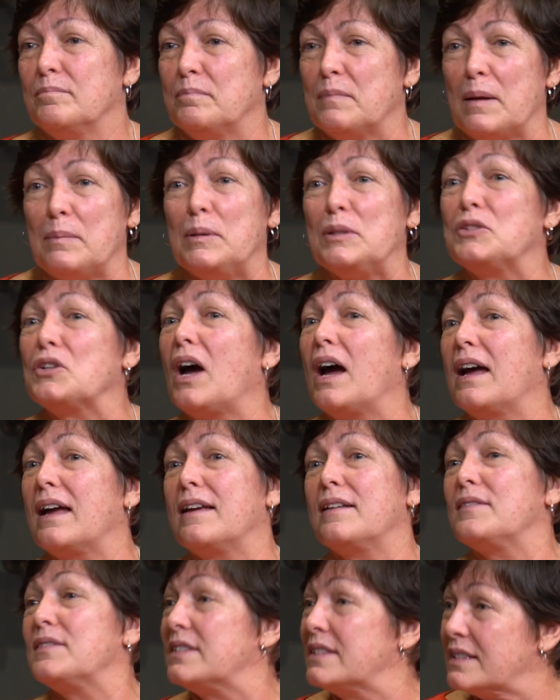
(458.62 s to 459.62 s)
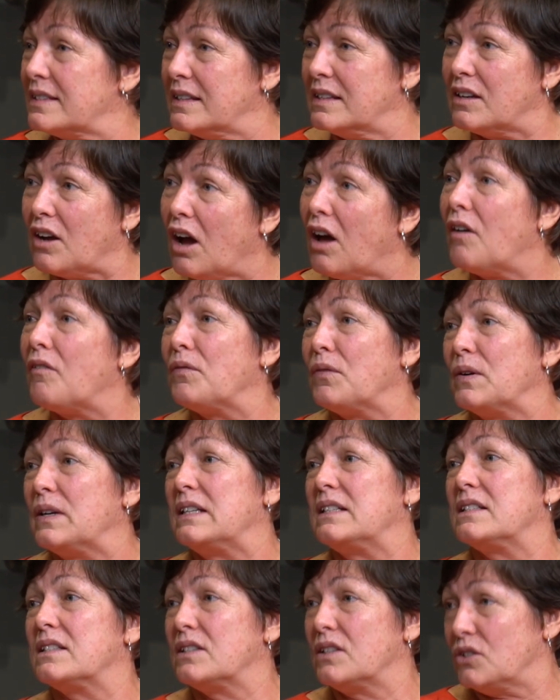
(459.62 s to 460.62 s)
maybe tithes and
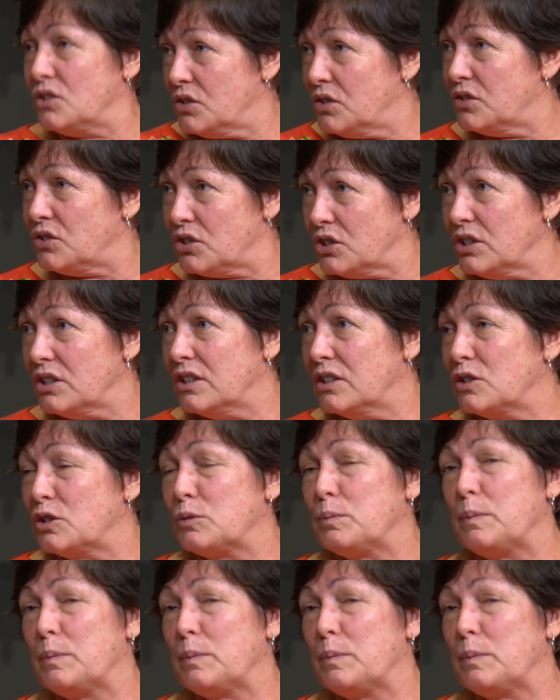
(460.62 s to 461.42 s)
offerings to church,